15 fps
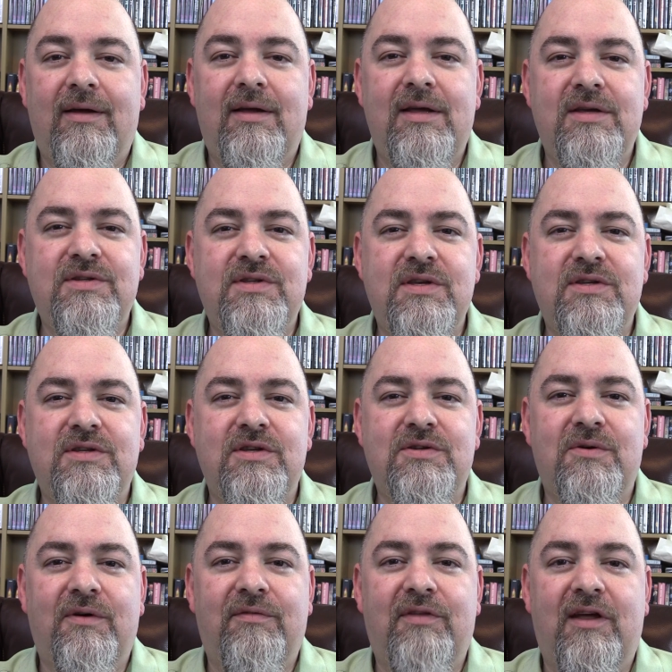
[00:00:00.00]
Is this the
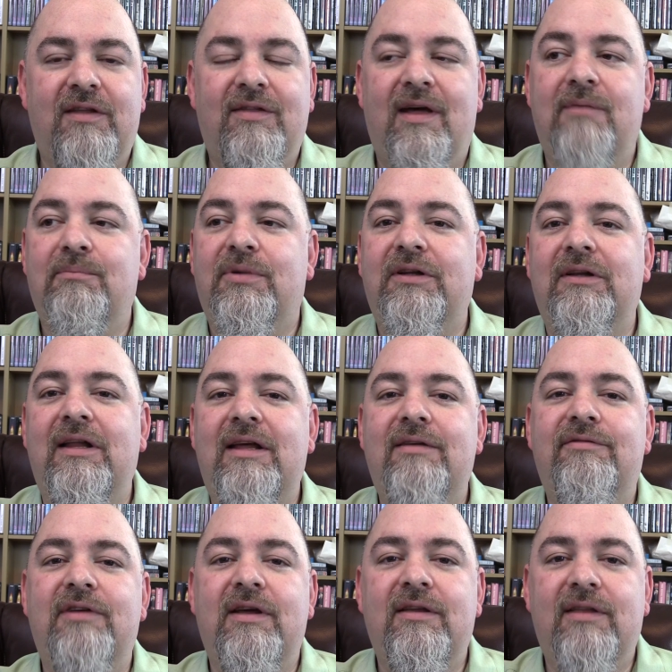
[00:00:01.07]
sort of thing that
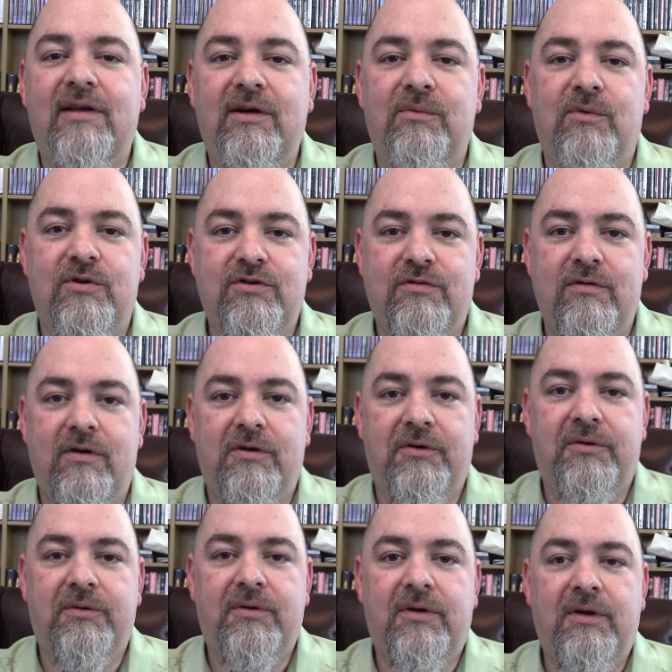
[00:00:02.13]
believing that it were
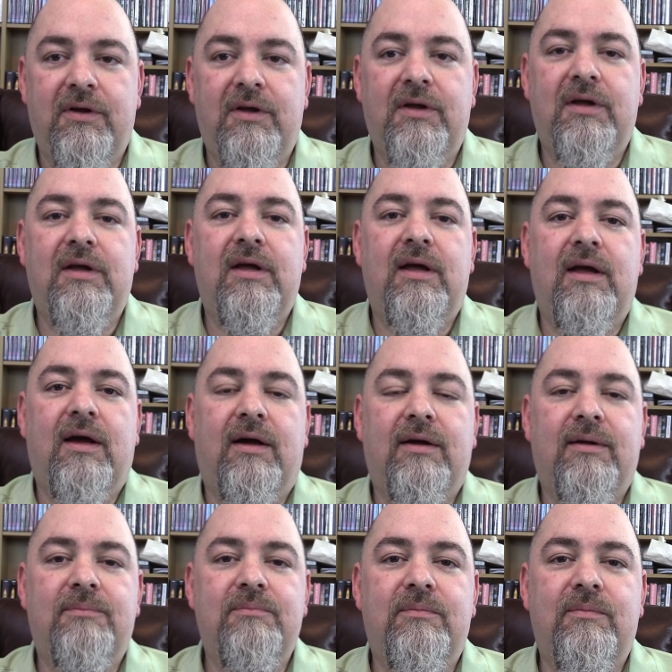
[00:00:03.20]
true
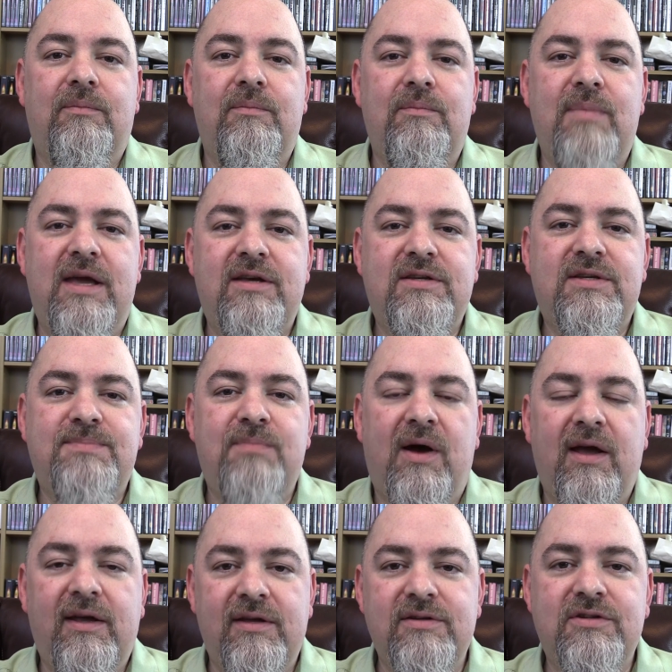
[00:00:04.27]
makes
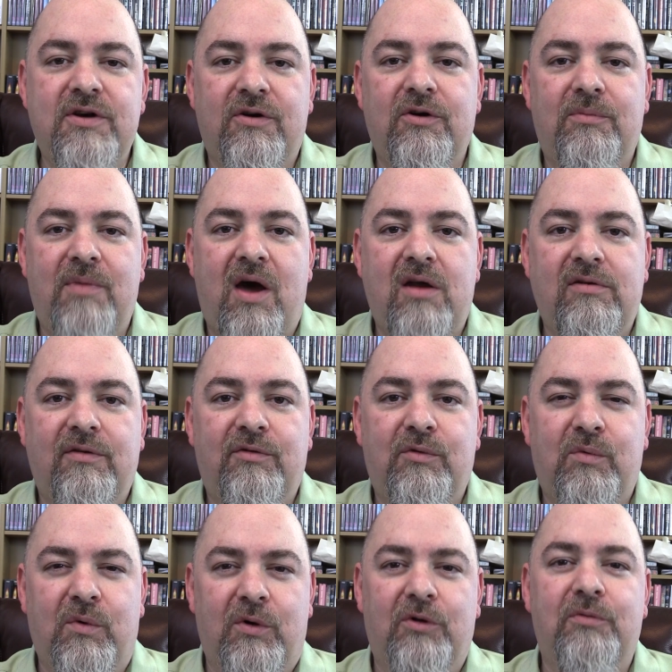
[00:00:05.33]
my internal model of the
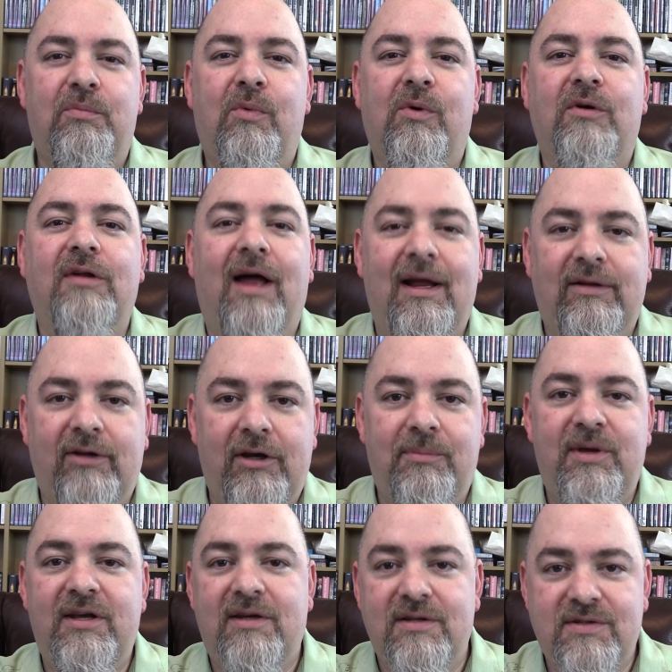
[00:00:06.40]
world more likely to
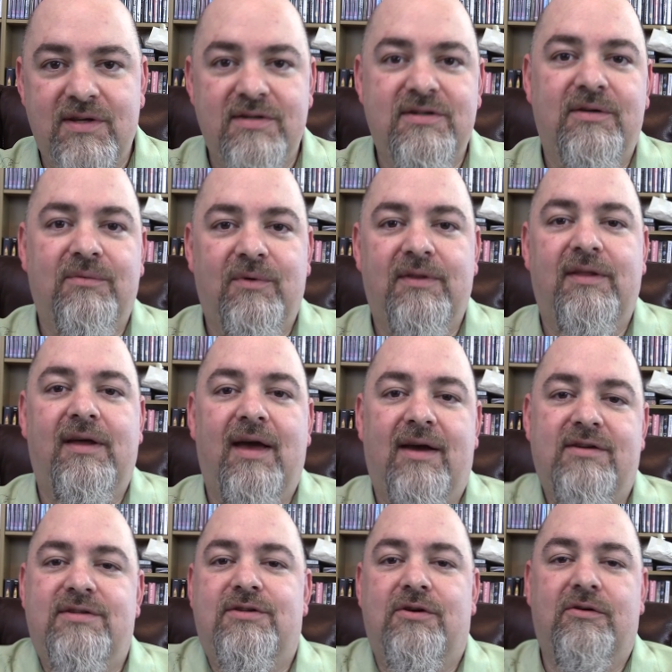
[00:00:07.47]
be consistent with the
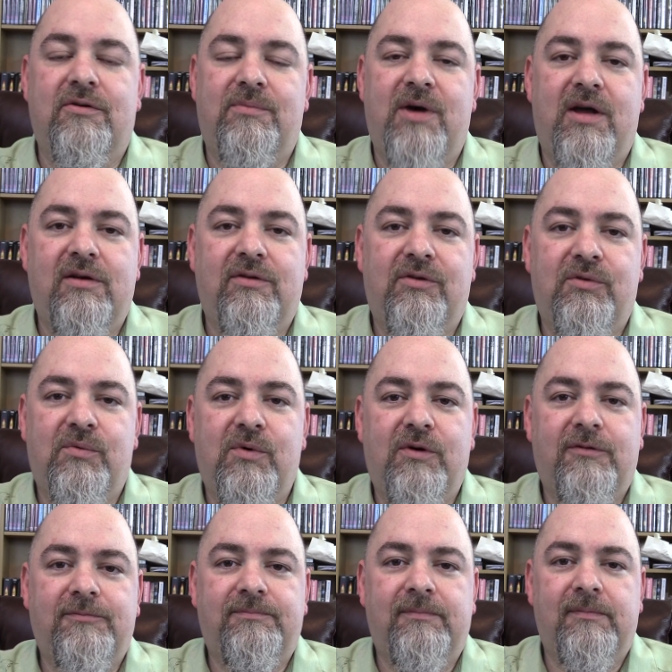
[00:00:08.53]
external model of the world?